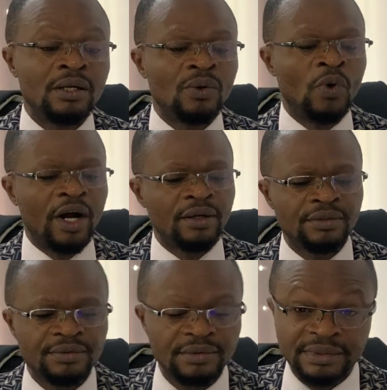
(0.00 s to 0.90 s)

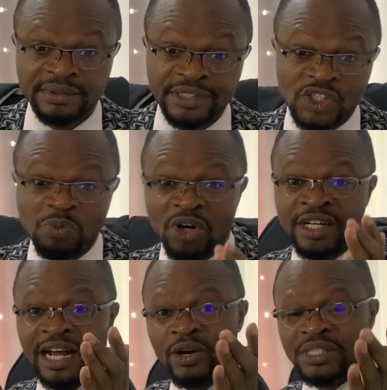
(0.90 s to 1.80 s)
Well, this
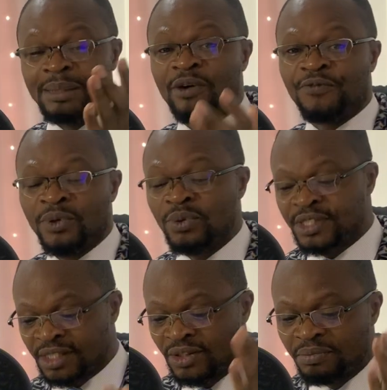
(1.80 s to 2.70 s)
morning, I know some of you will
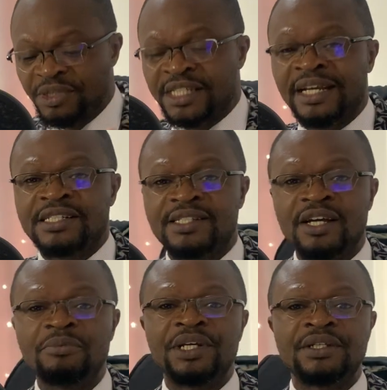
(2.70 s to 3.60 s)
still
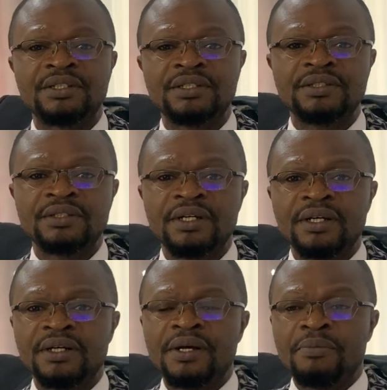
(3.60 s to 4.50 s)
misunderstand me,
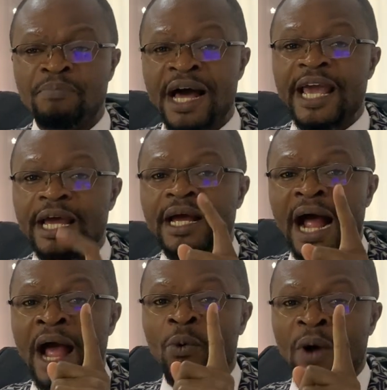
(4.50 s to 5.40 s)
but
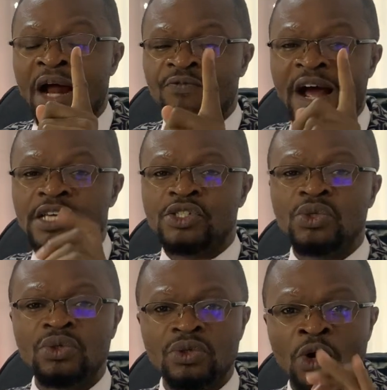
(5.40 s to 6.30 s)
I would advise
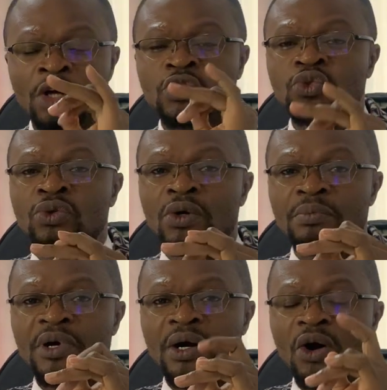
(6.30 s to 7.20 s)
you, go to
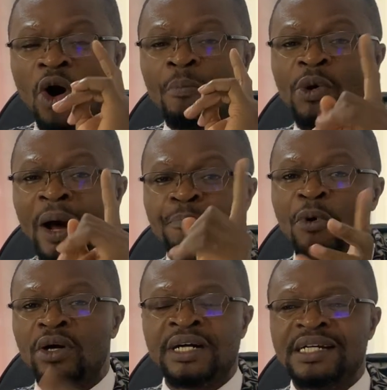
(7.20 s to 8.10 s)
Obi-Wan
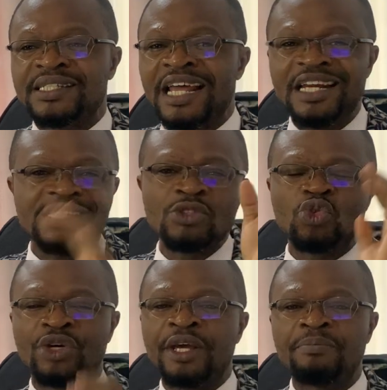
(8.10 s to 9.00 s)
podcast and listen to
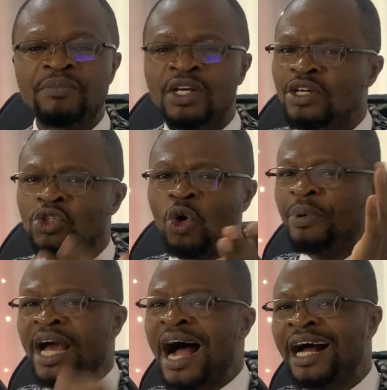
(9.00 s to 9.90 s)
him. You will
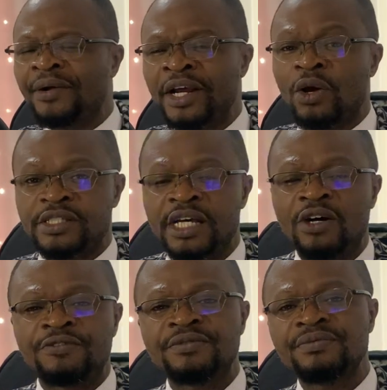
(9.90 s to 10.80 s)
be angry
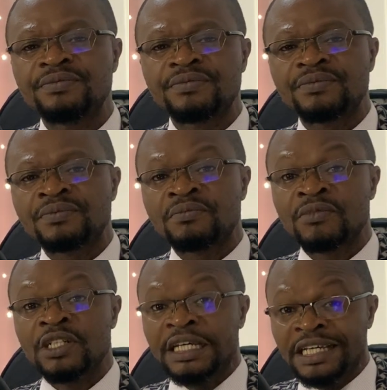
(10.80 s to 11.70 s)
yourself.
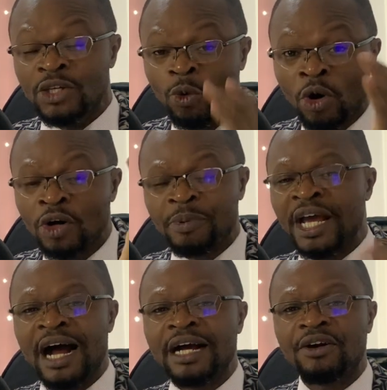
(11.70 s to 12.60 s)
You will be
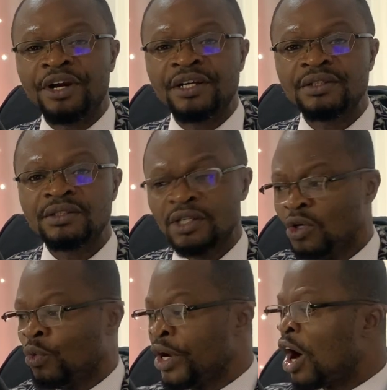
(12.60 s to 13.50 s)
angry.
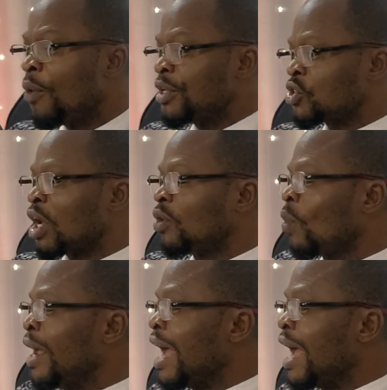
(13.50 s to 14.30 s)
We always saw it when